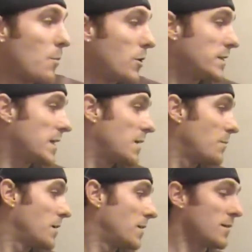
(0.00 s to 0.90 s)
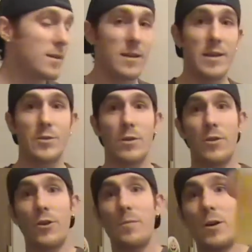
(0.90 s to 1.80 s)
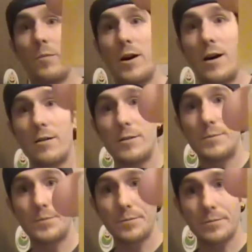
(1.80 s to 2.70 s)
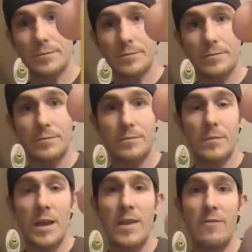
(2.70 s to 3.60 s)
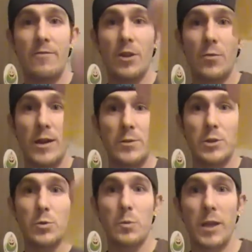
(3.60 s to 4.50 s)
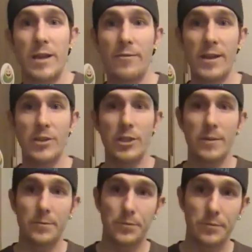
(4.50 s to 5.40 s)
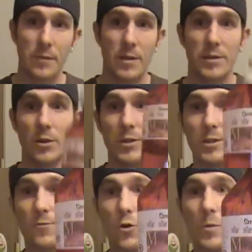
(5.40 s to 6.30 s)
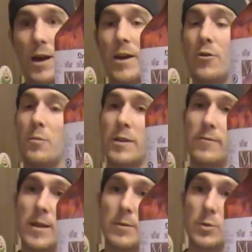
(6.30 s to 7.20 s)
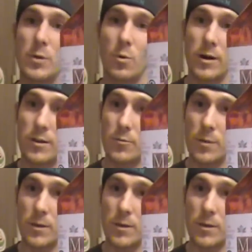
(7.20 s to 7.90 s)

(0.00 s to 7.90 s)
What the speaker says: put 10 mil into a 30 mil bottle, and then fill the rest just with plain VG. So this is 4, I normally vape between 1 and 3